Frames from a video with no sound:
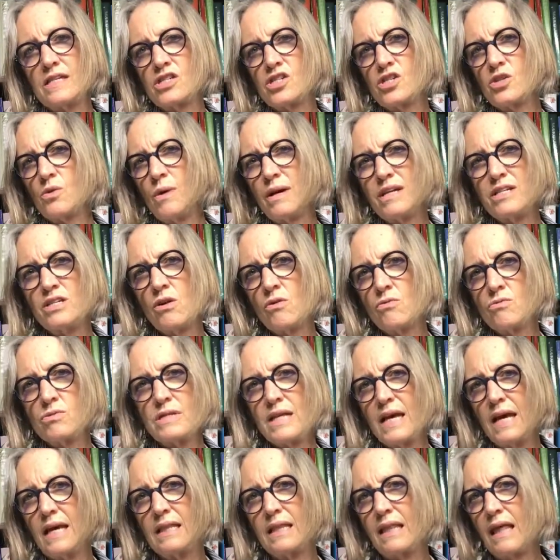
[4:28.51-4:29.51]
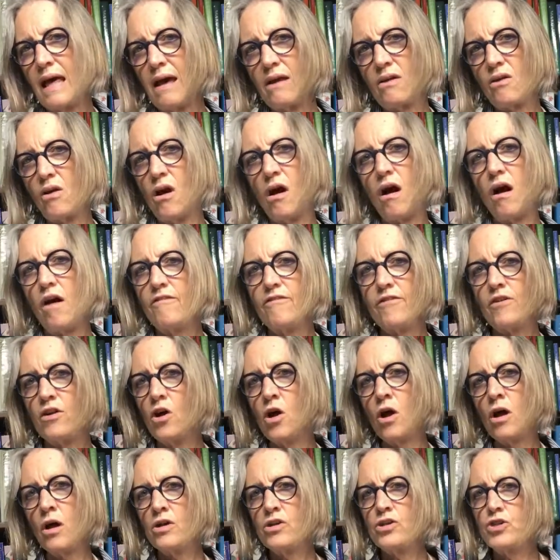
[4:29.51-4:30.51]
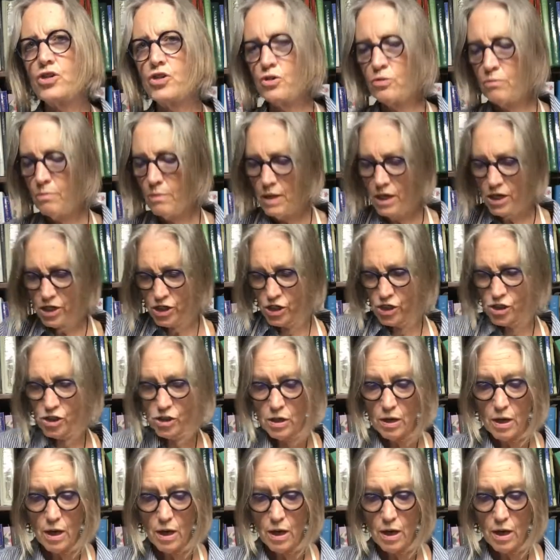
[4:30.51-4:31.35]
so I don't take that off and on too much.